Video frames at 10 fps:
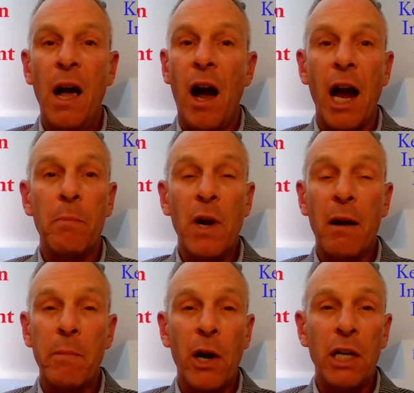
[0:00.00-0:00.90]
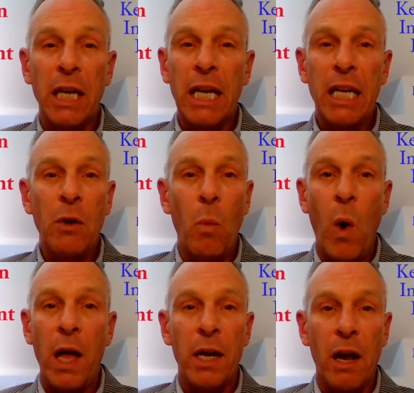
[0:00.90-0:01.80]
I am not married to any
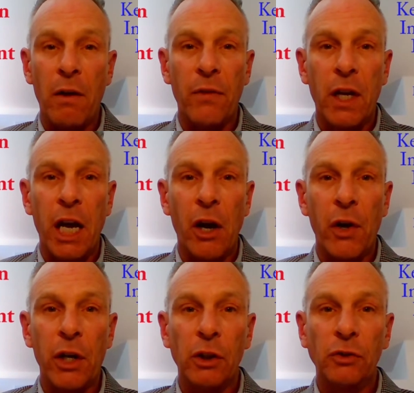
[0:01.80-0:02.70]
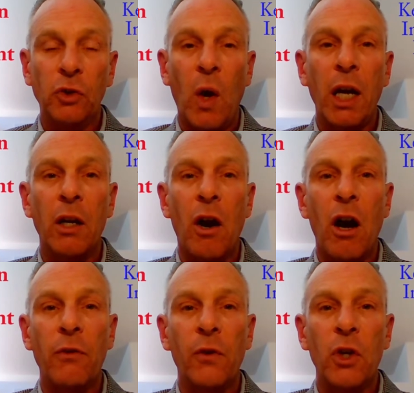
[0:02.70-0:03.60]
one of the carriers, so I can
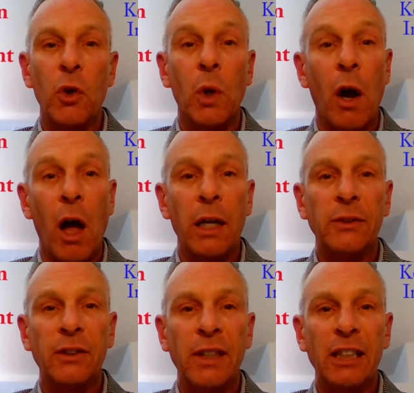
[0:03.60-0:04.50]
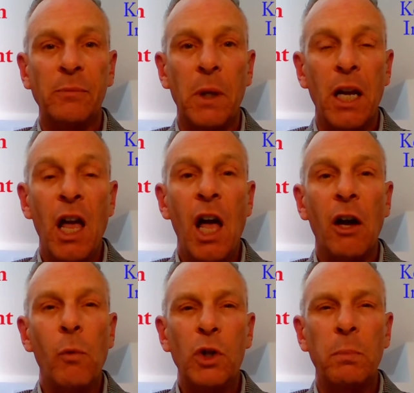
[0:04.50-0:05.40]
offer you an honest assessment
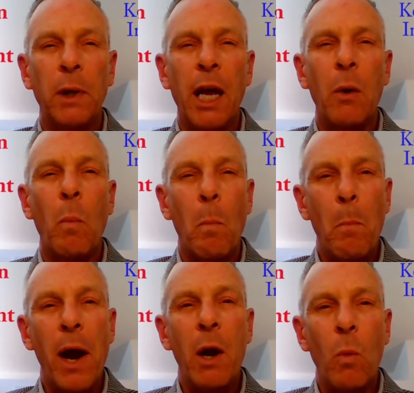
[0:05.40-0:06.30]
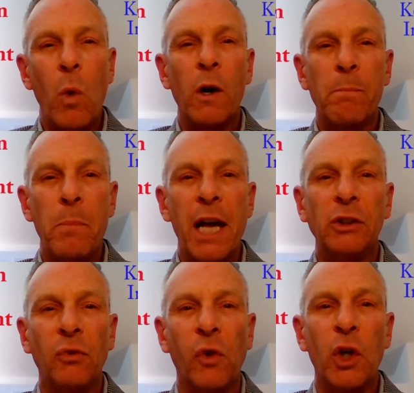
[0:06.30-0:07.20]
of which plan might work
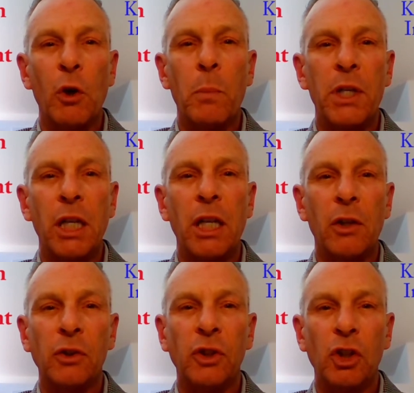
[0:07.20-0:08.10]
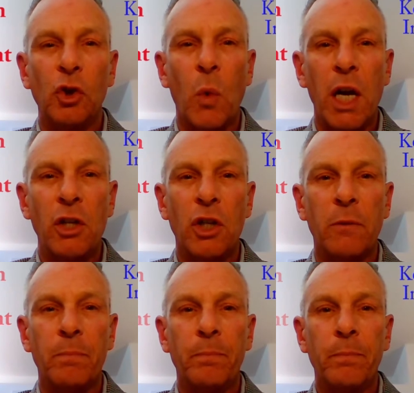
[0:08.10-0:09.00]
best for your particular situation.